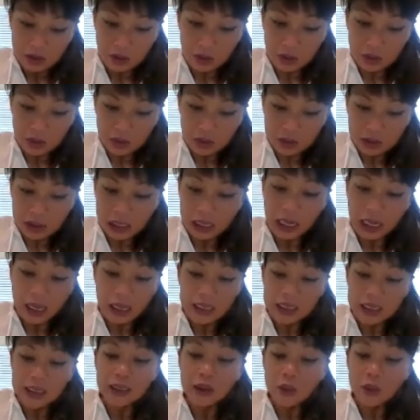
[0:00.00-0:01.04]
So you,
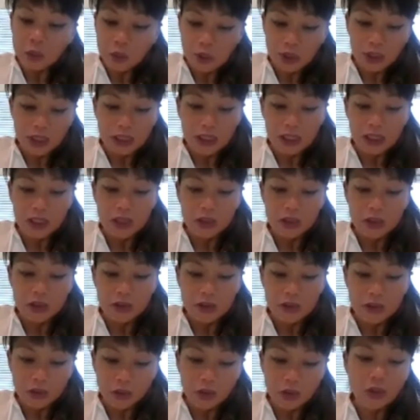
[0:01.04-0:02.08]
in a way,
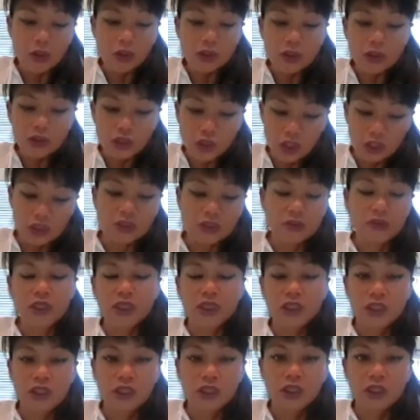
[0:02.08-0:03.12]
your
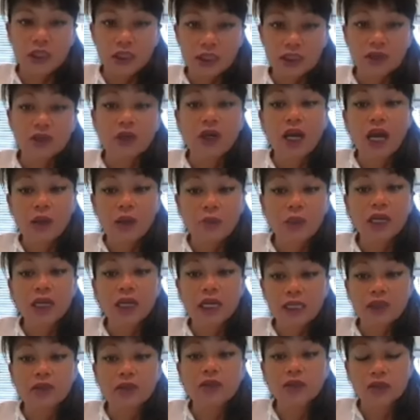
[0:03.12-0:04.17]
generation is the
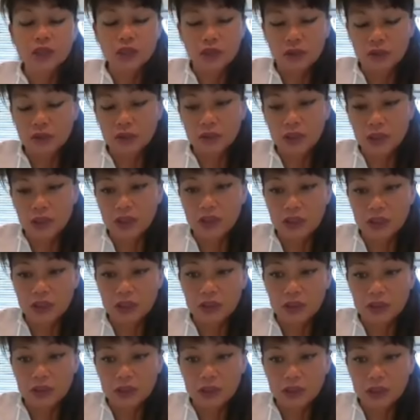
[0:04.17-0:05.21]
Armageddon generation,